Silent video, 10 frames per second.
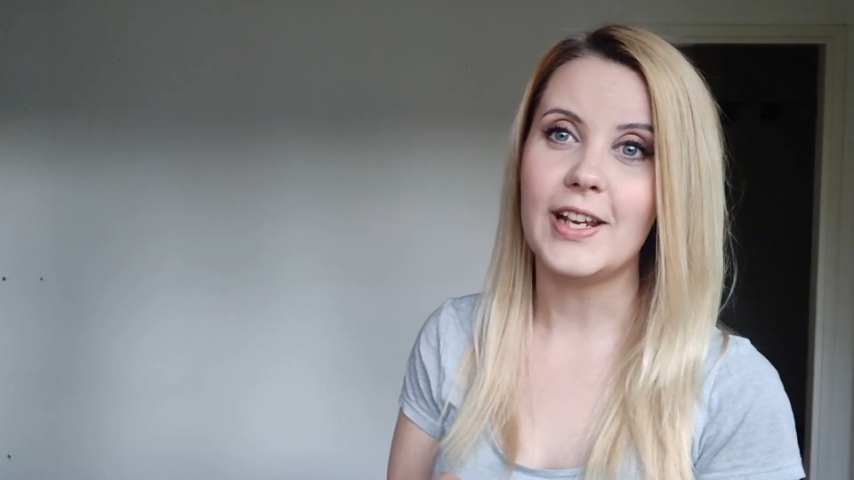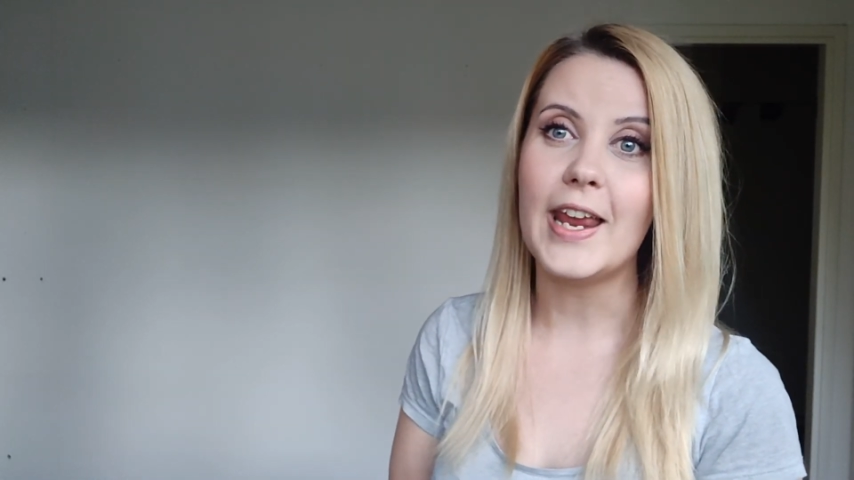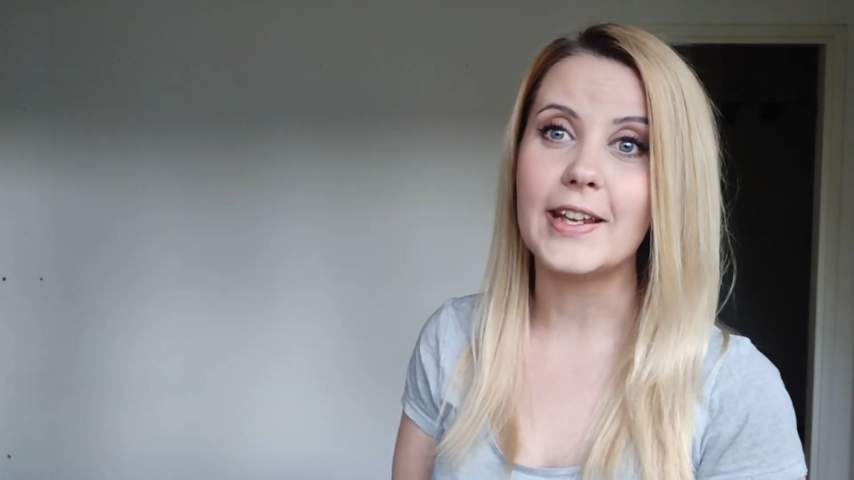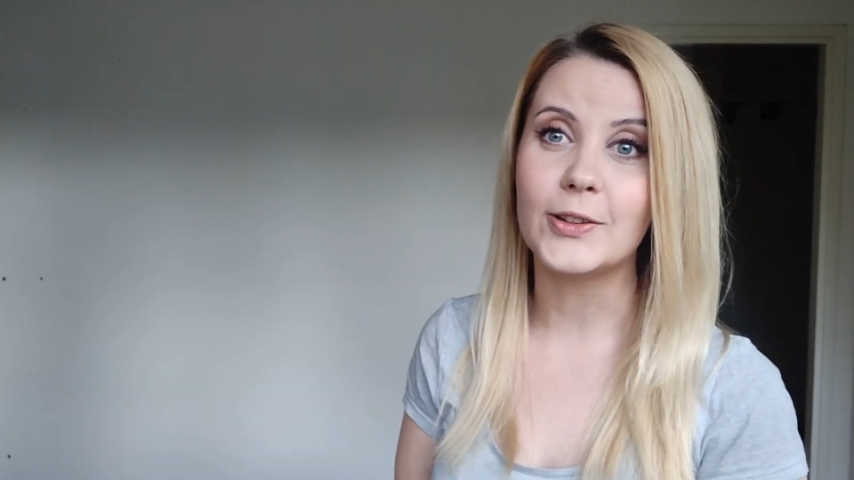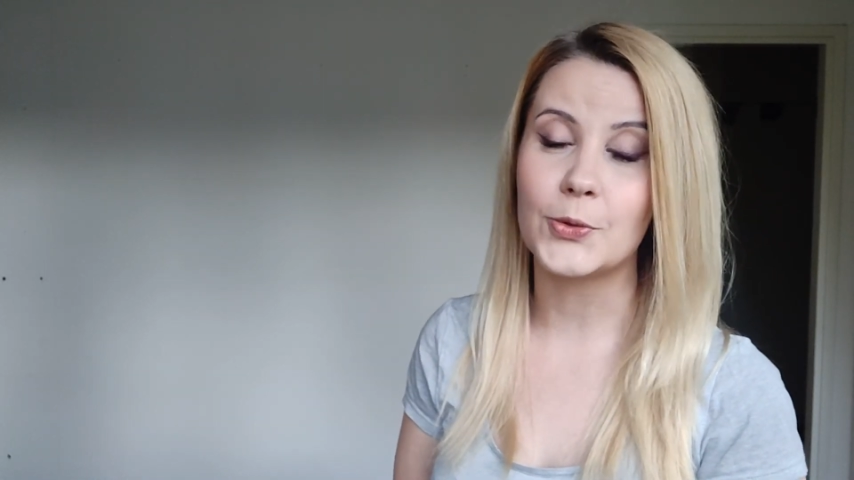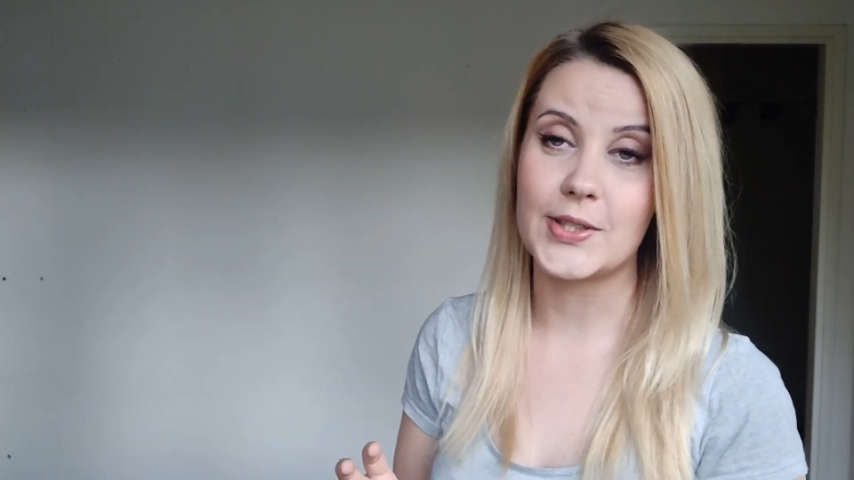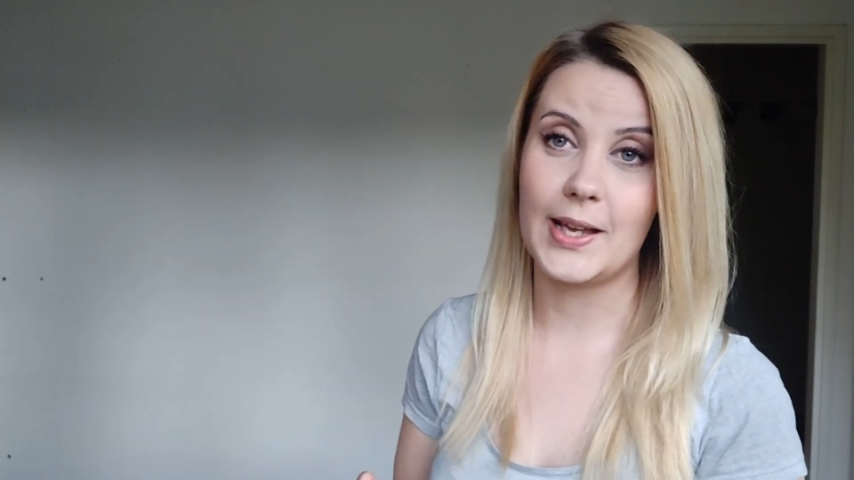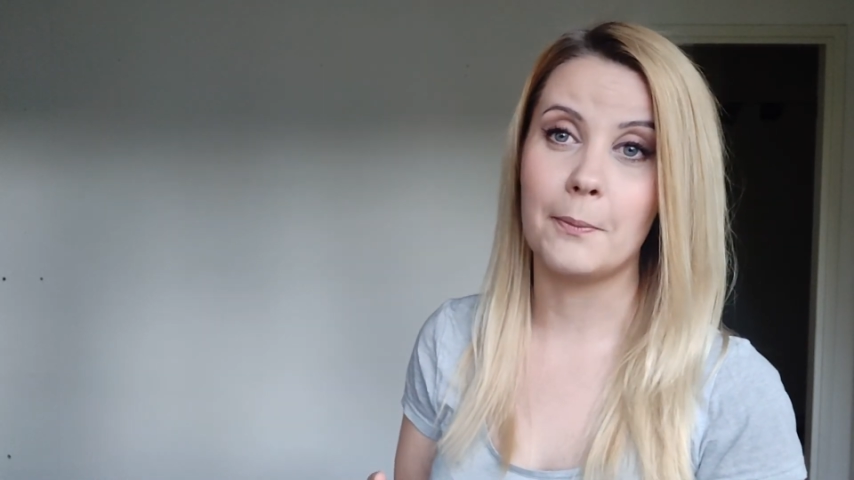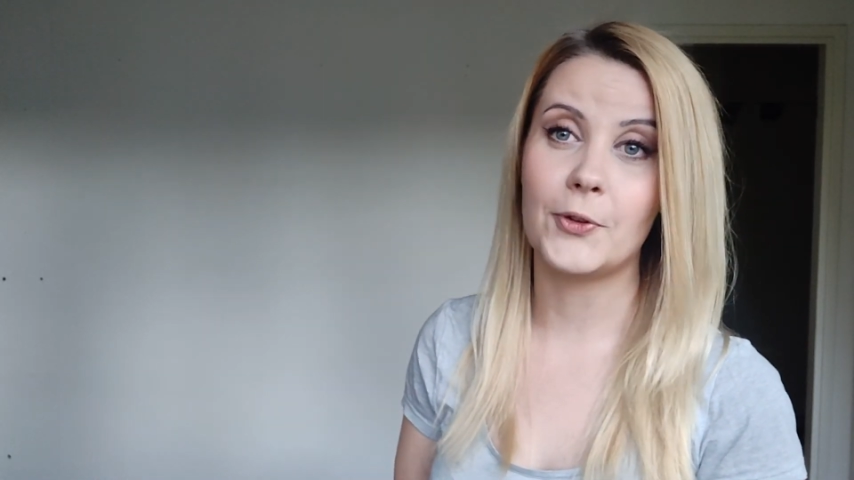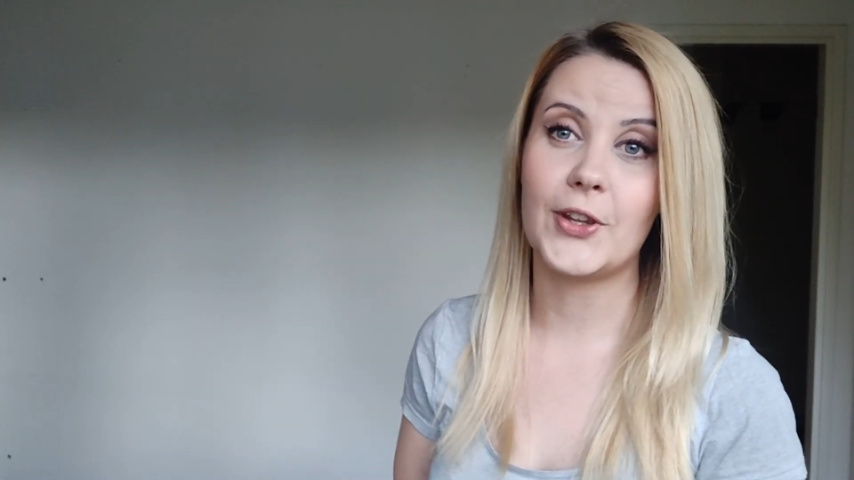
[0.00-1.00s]
into
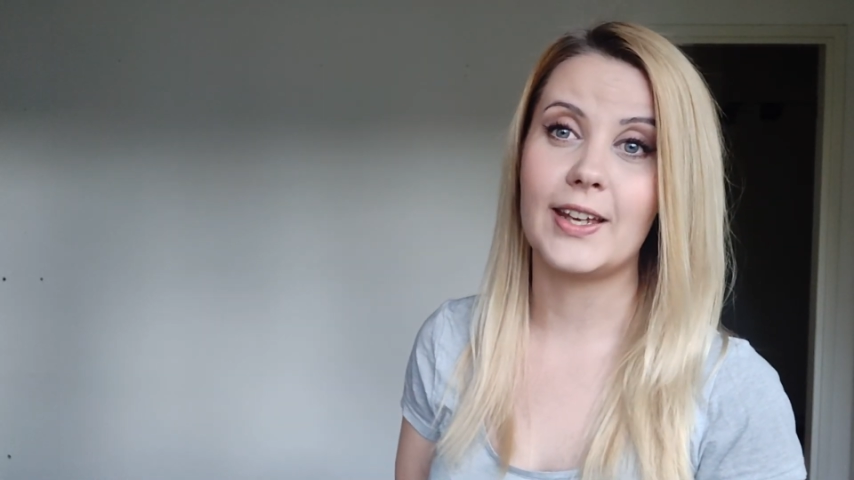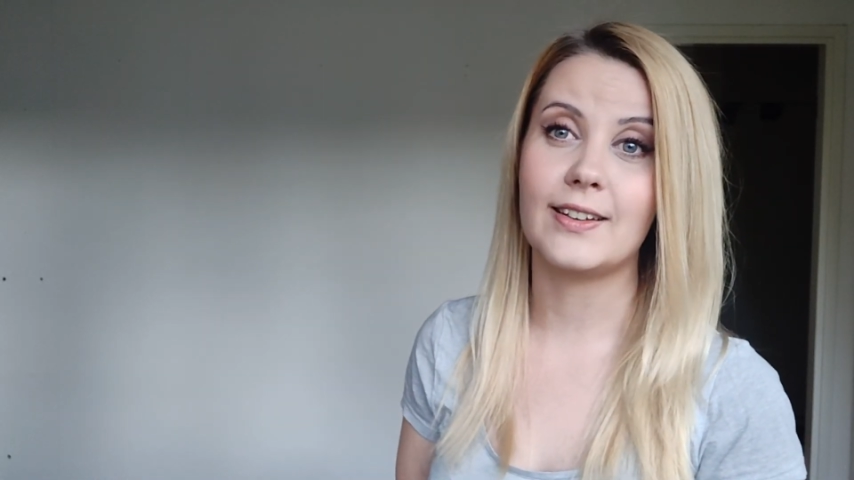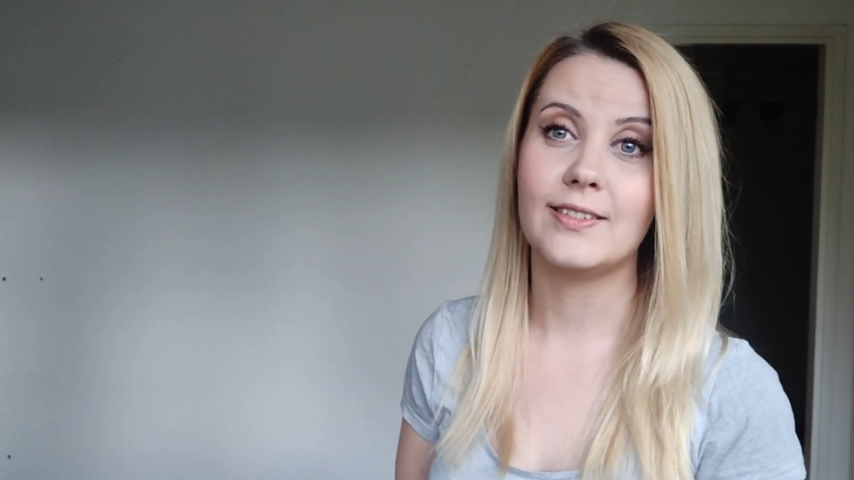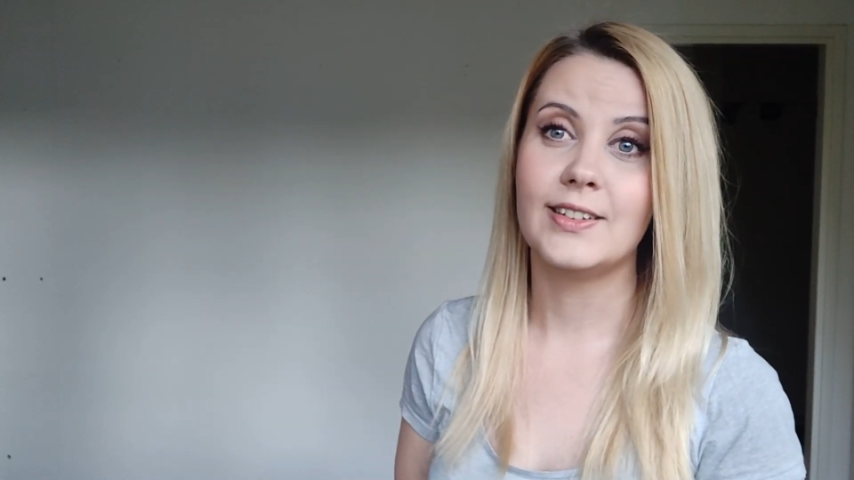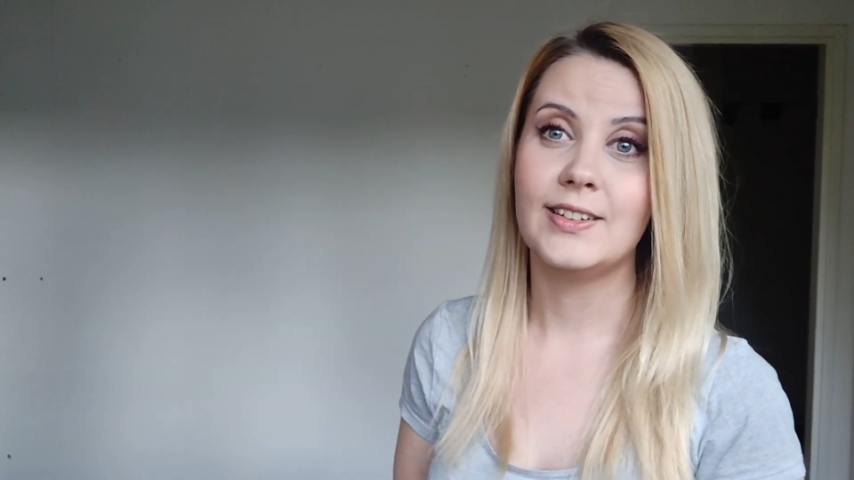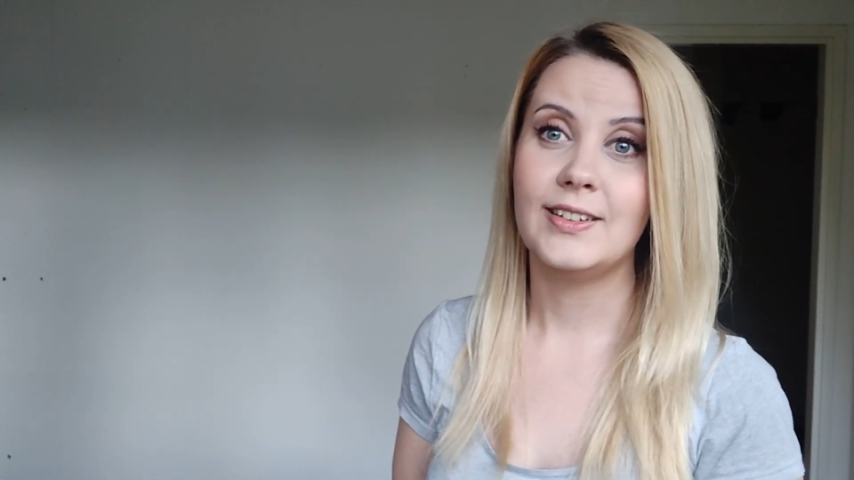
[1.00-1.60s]
something